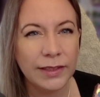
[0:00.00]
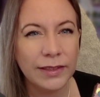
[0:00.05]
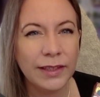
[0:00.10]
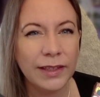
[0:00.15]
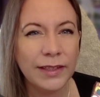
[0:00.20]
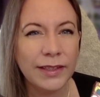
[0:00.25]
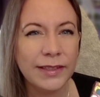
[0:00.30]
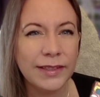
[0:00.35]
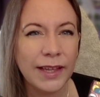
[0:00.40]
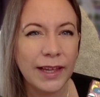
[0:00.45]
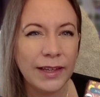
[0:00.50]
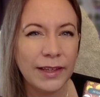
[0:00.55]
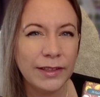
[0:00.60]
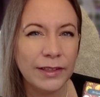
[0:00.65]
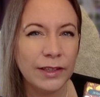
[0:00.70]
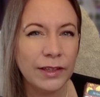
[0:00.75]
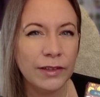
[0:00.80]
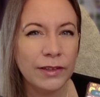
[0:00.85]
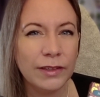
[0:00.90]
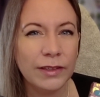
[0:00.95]
and then the
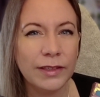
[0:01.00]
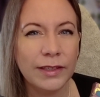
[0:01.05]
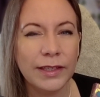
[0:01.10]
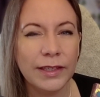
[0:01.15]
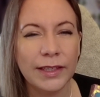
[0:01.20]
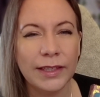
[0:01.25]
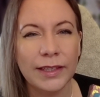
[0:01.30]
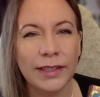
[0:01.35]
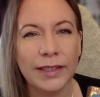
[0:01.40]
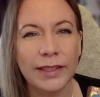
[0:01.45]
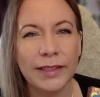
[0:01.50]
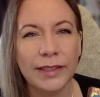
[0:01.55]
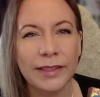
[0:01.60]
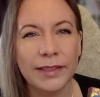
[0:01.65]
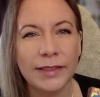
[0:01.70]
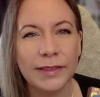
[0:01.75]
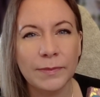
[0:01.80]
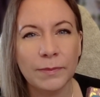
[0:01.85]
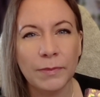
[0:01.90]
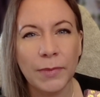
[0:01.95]
second card
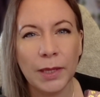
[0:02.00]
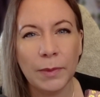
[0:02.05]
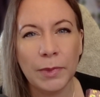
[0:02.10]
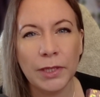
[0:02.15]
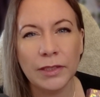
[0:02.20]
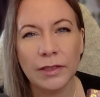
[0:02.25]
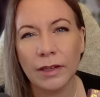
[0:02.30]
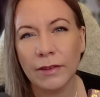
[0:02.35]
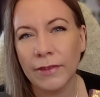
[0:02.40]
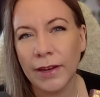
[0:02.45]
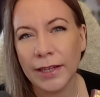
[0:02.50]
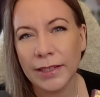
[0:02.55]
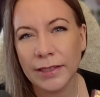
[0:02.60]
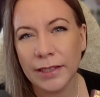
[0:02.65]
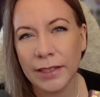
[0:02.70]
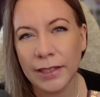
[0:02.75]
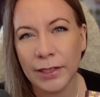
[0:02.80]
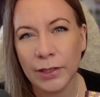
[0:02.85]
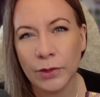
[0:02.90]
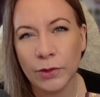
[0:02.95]
is maybe
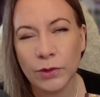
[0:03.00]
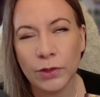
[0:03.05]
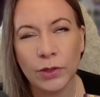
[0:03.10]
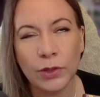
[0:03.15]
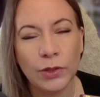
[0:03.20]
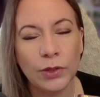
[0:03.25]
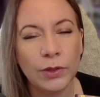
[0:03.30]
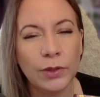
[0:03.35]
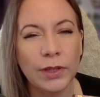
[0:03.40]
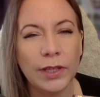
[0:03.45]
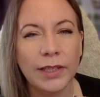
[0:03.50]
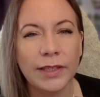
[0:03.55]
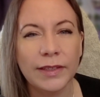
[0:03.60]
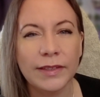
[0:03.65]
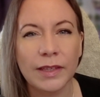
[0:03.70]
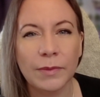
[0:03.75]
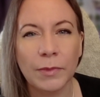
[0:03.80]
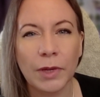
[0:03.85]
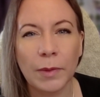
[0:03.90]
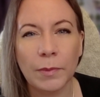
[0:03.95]
directing you to things
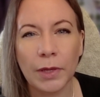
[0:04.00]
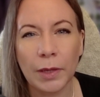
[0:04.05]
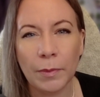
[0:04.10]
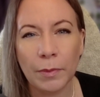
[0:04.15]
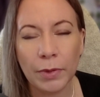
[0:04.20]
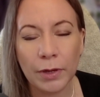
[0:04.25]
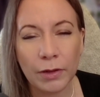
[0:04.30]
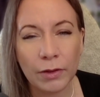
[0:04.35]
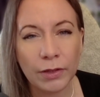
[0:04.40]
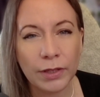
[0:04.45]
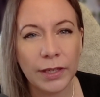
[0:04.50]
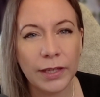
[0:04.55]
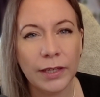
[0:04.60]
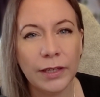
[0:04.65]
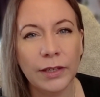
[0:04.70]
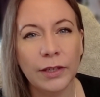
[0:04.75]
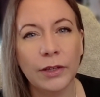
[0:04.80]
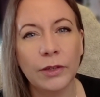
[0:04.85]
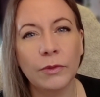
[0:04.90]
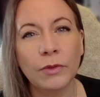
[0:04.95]
that might be blocking
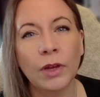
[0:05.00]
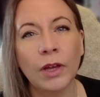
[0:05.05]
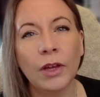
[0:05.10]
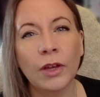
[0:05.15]
you